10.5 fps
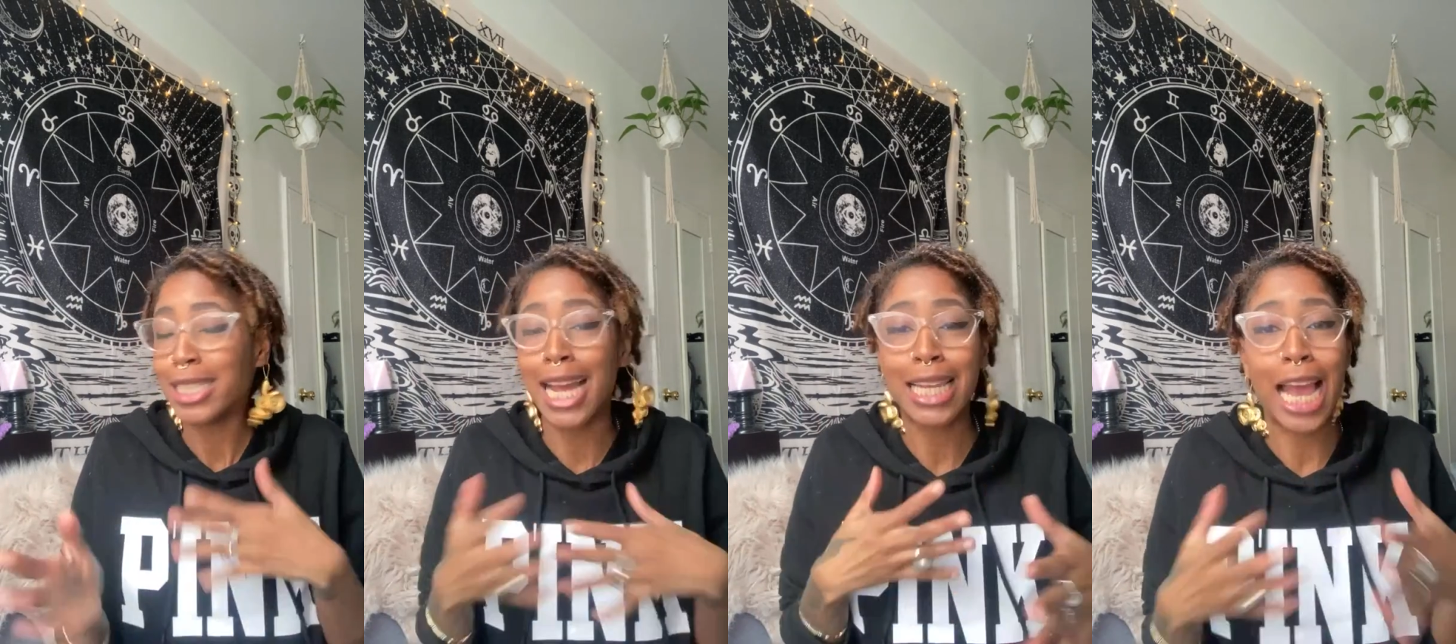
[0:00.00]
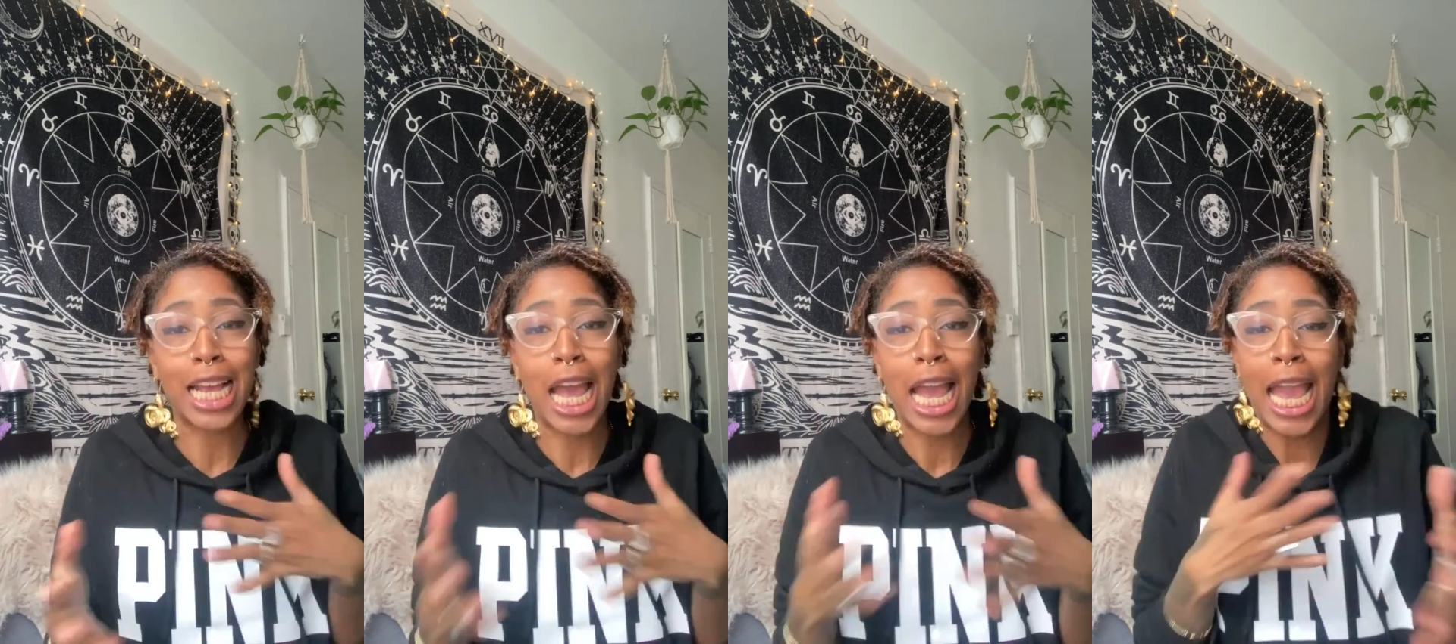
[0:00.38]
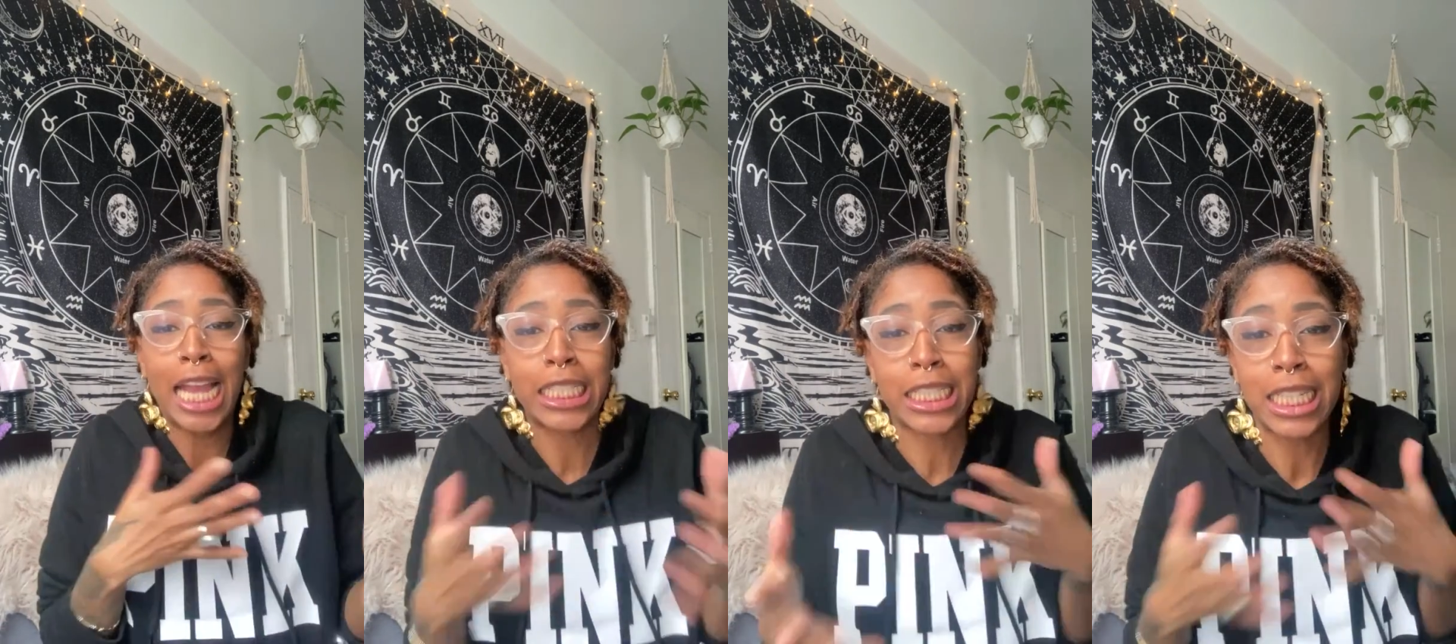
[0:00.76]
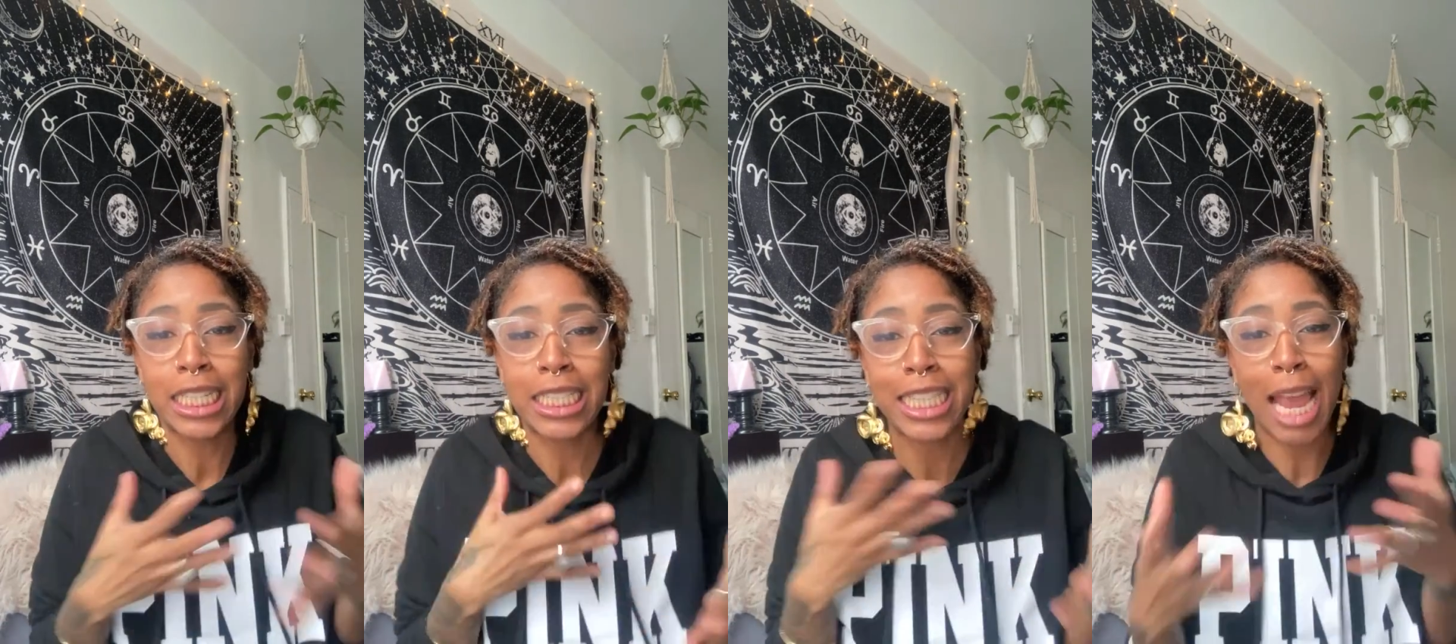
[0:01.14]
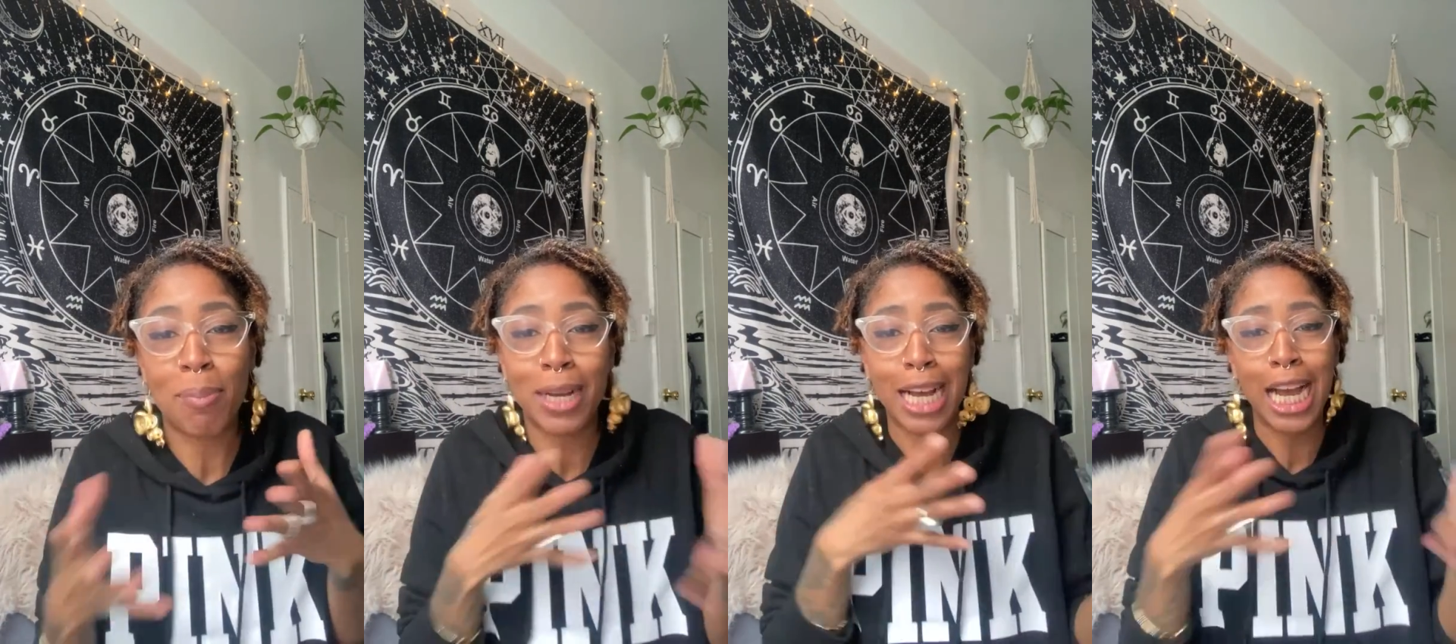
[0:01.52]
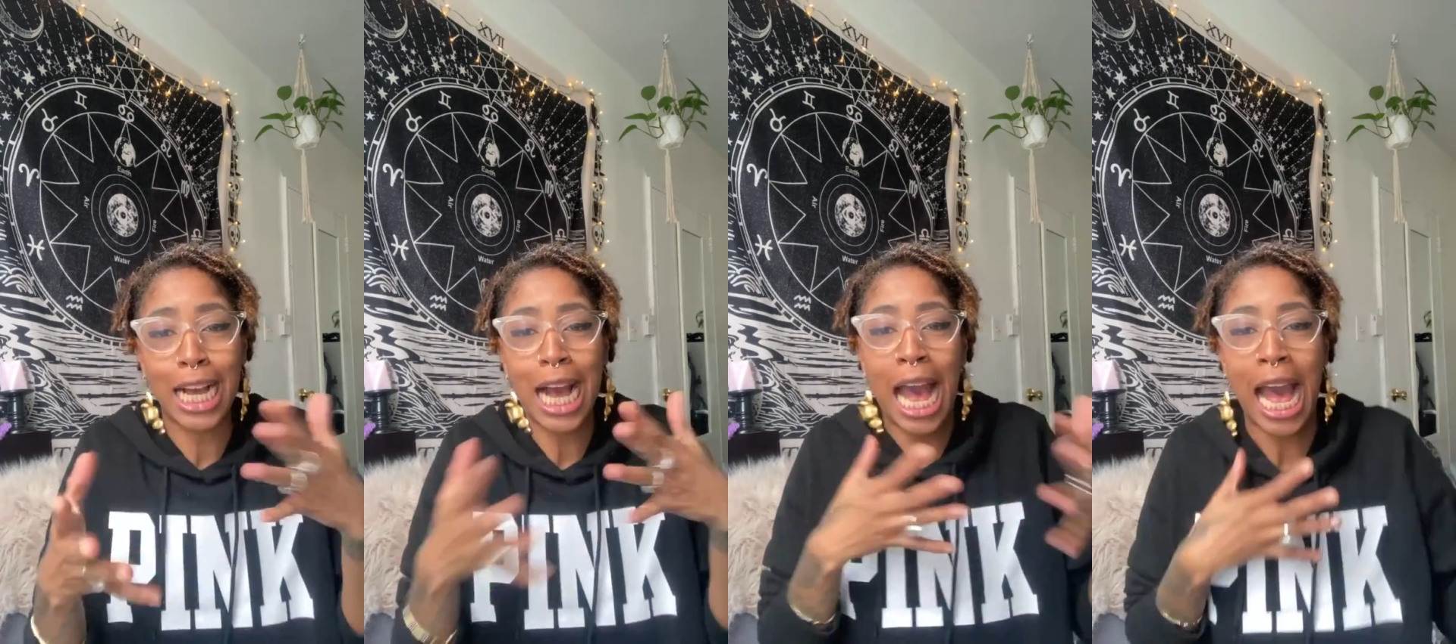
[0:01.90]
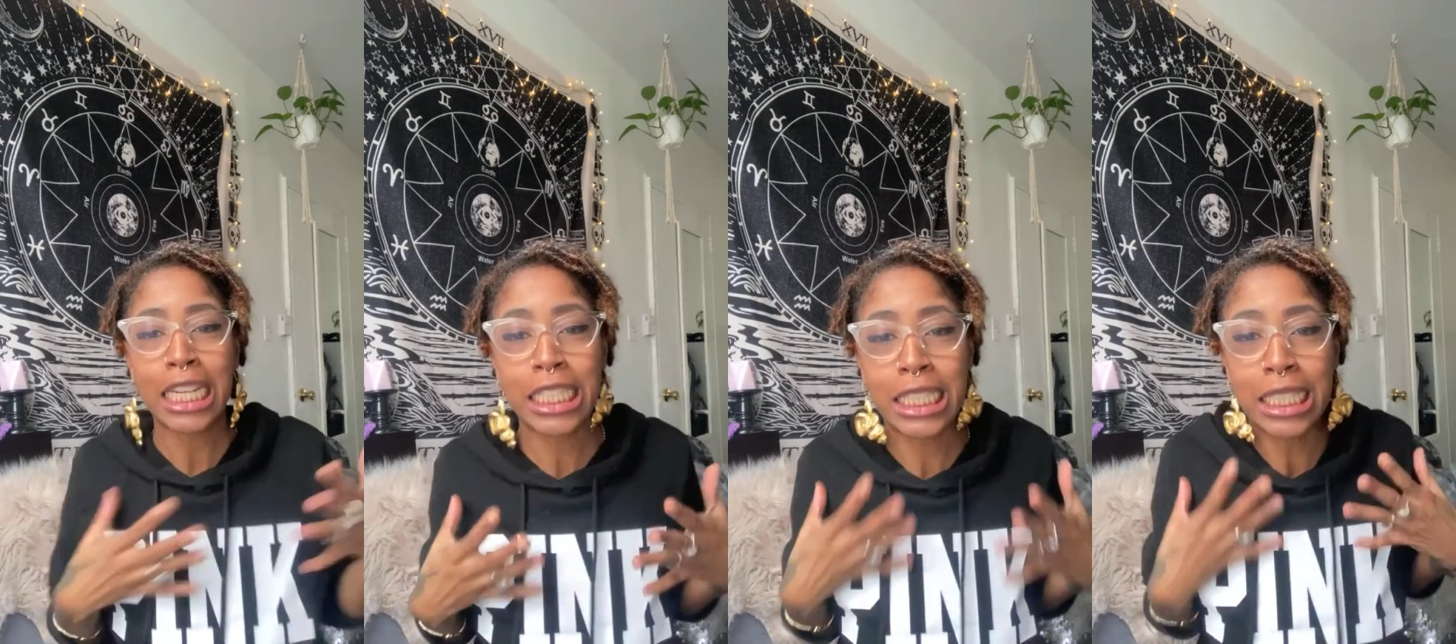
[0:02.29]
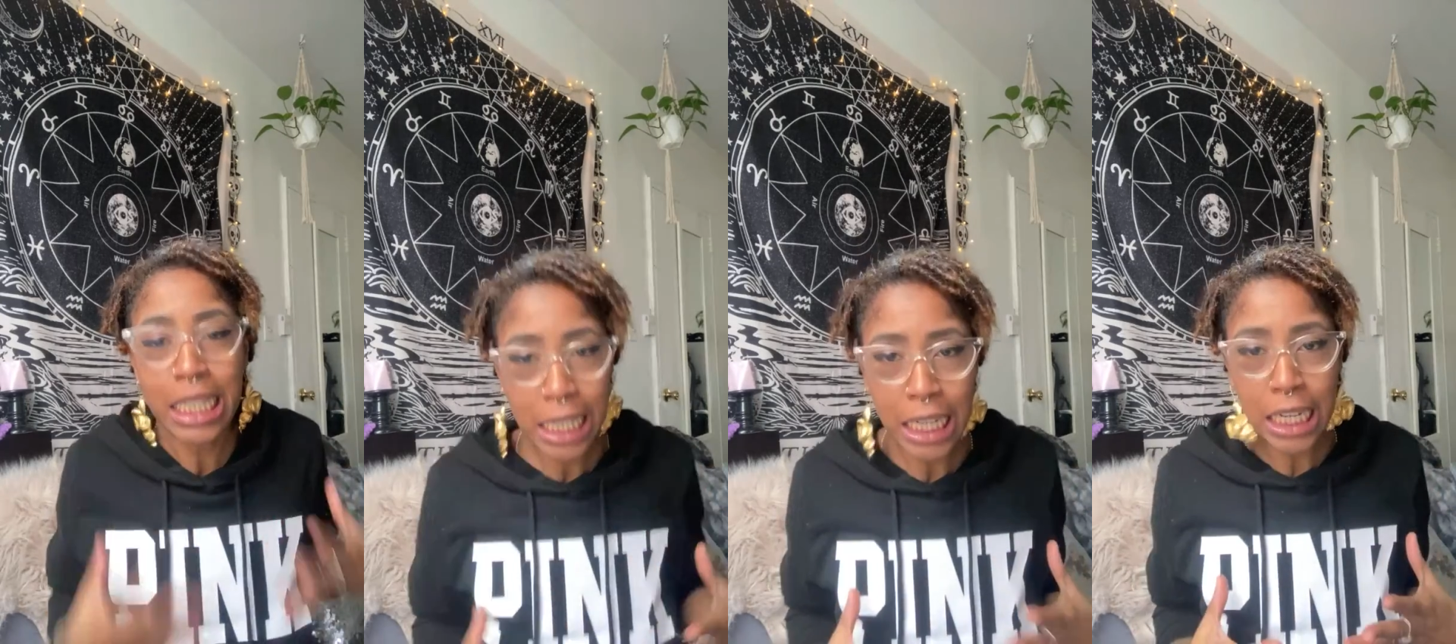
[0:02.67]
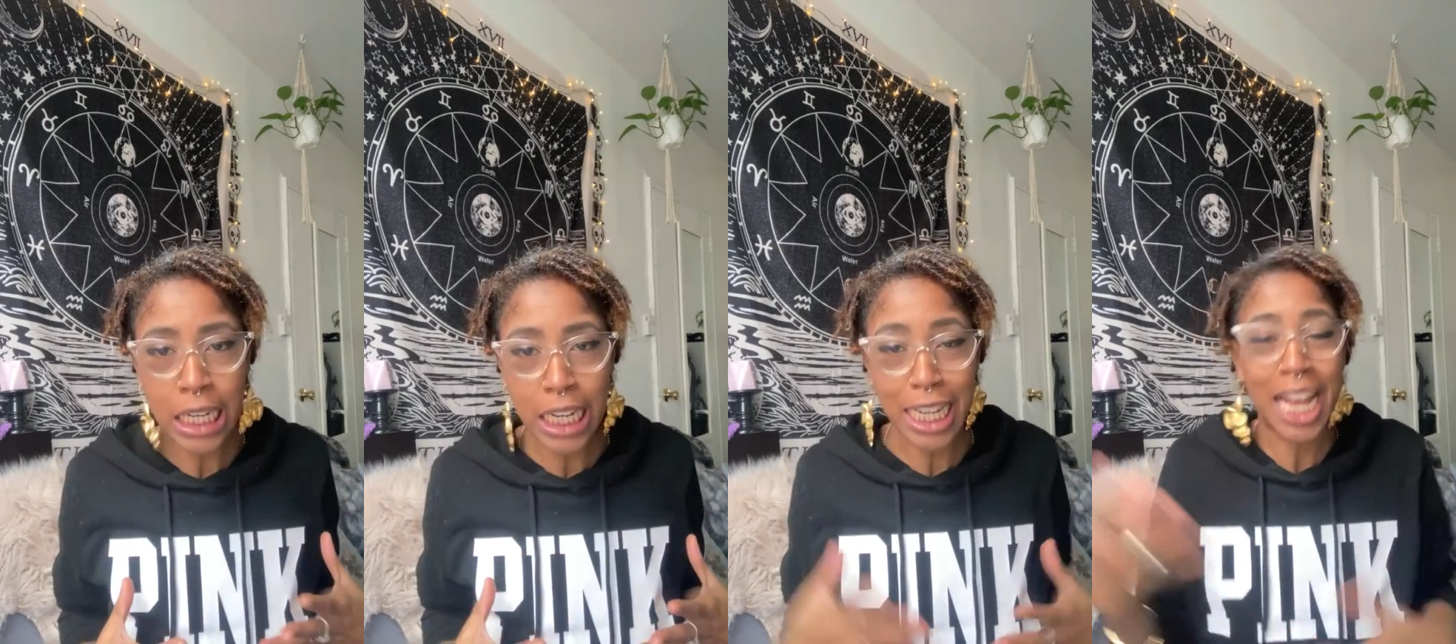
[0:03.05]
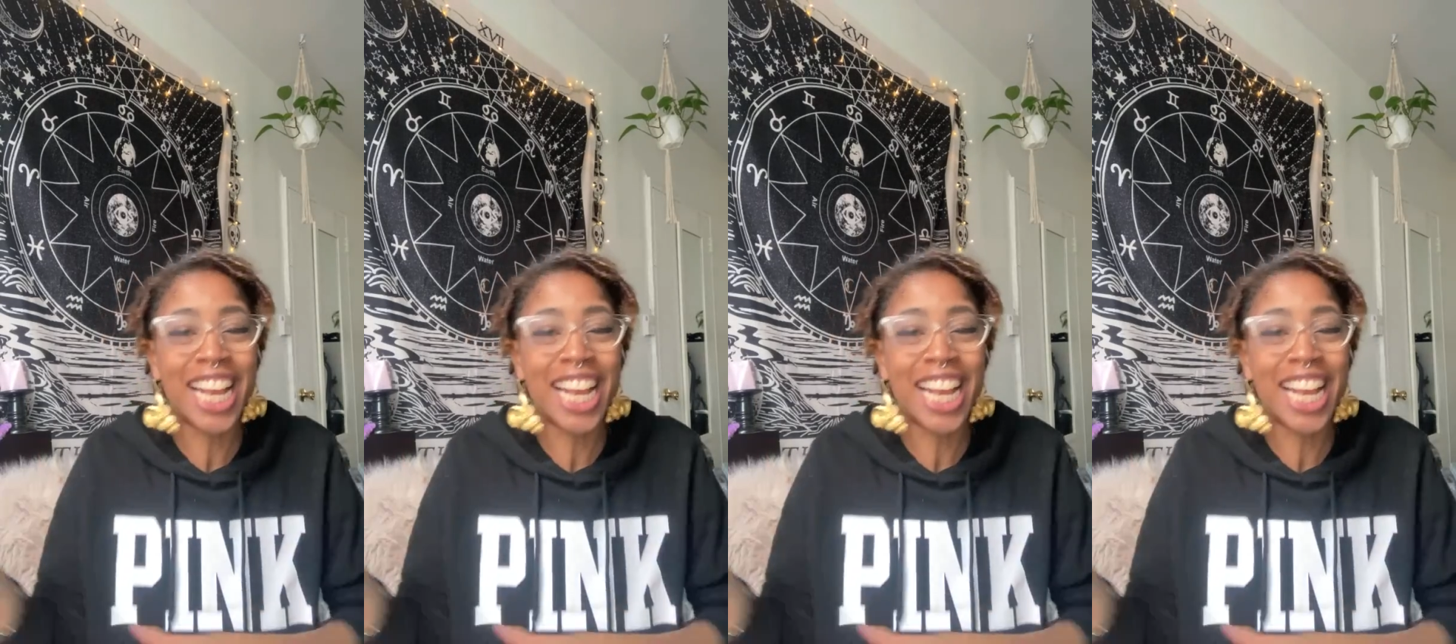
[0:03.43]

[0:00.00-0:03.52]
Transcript: to say like a Haitian type of concoction.